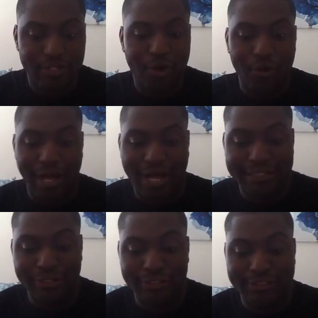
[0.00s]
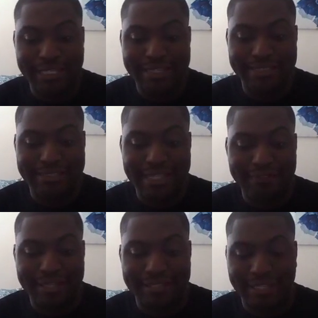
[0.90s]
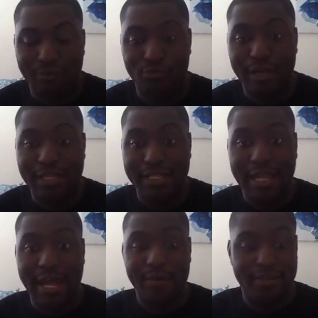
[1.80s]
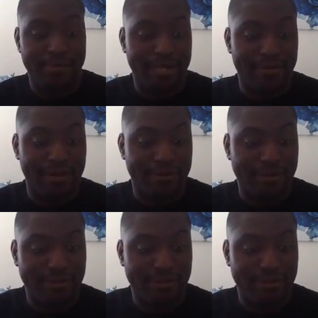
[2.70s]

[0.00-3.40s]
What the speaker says: No, the TV is like really loud in the background.